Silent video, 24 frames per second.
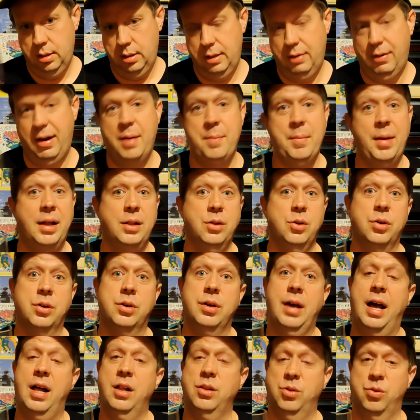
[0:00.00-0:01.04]
Now I'll
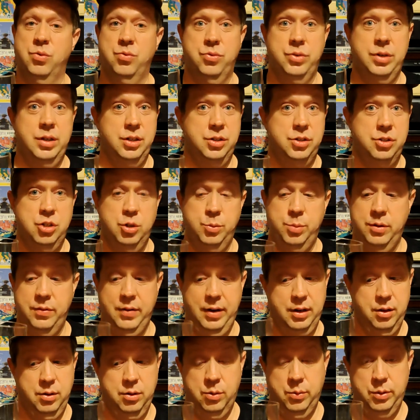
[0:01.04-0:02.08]
look really stupid if
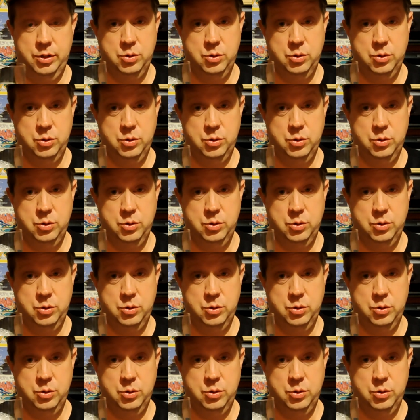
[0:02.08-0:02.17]
I don't know